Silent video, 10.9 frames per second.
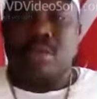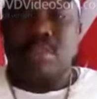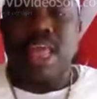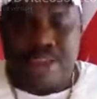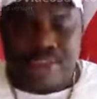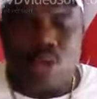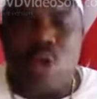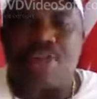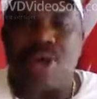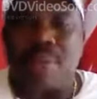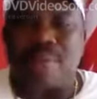That is the
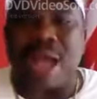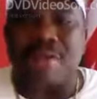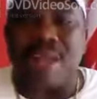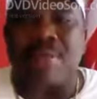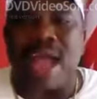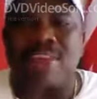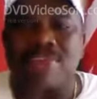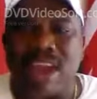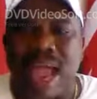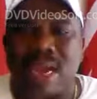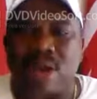question I'm asking
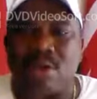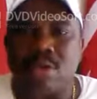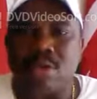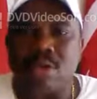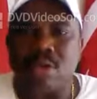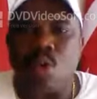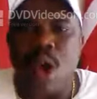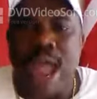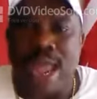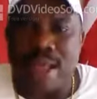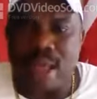right now.
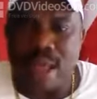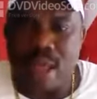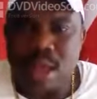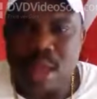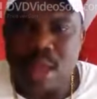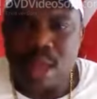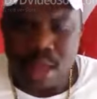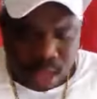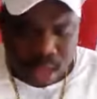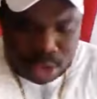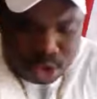Why?
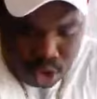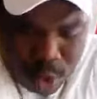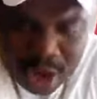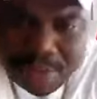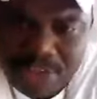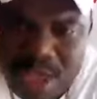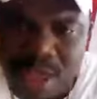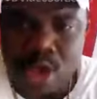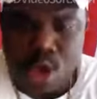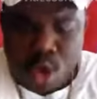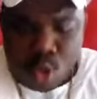You know what I'm saying?
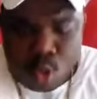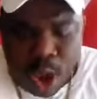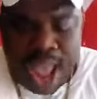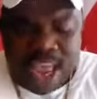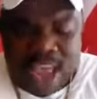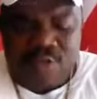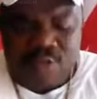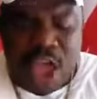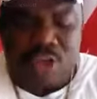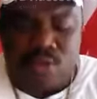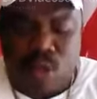Why is
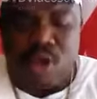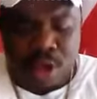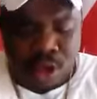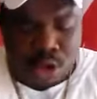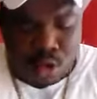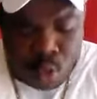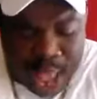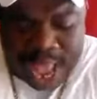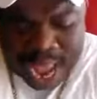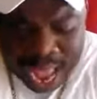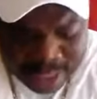Facebook? Why
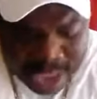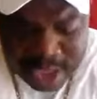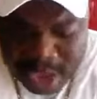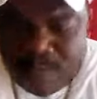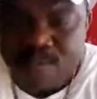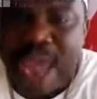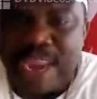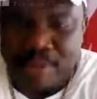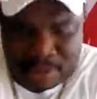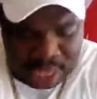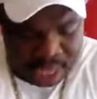are they keep
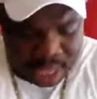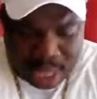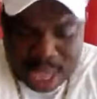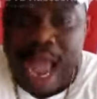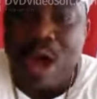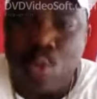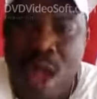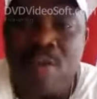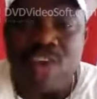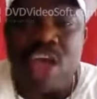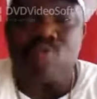fighting me? I
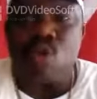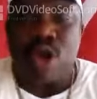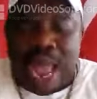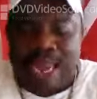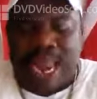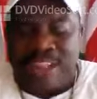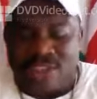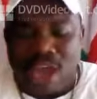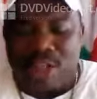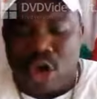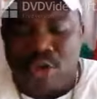want Facebook and
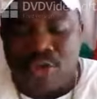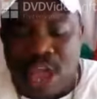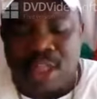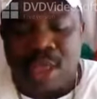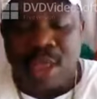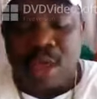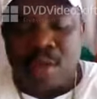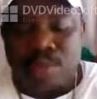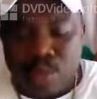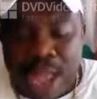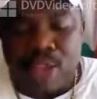Edo
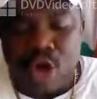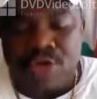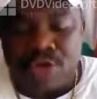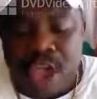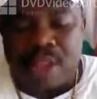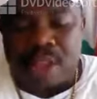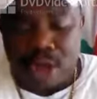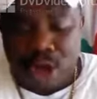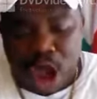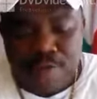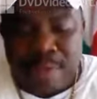State
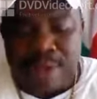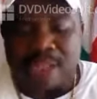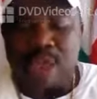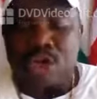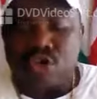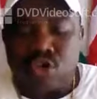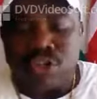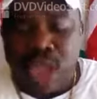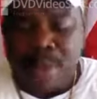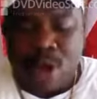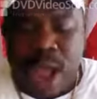government should
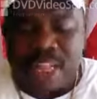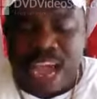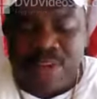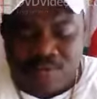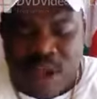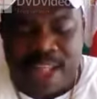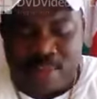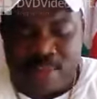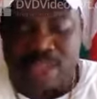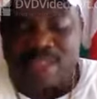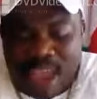tell me why they are fighting
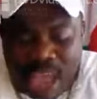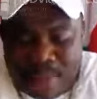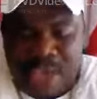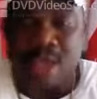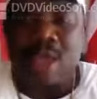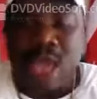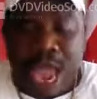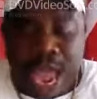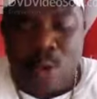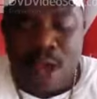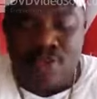me. Tell me.
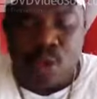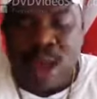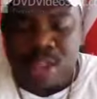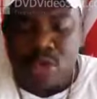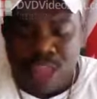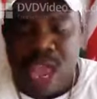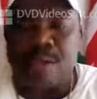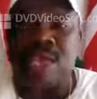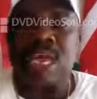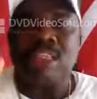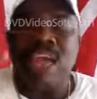I want someone to tell me.
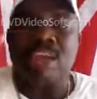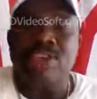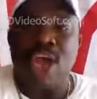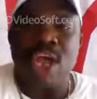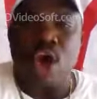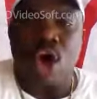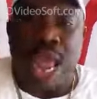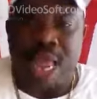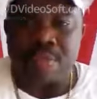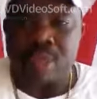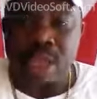They jail
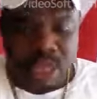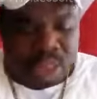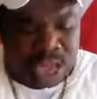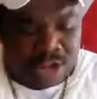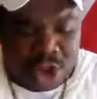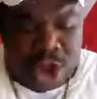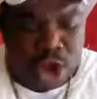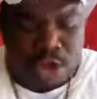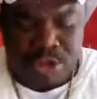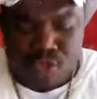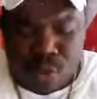Kola. They jail
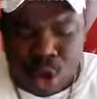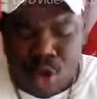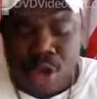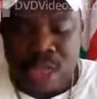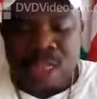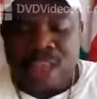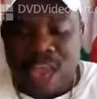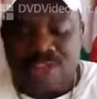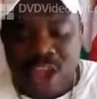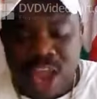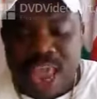Kotisubo. They
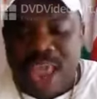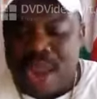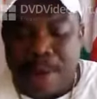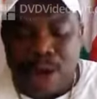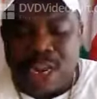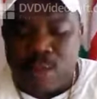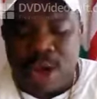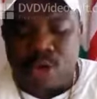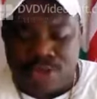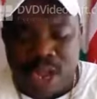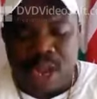jail anybody they want
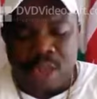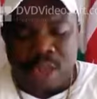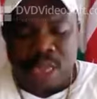to jail.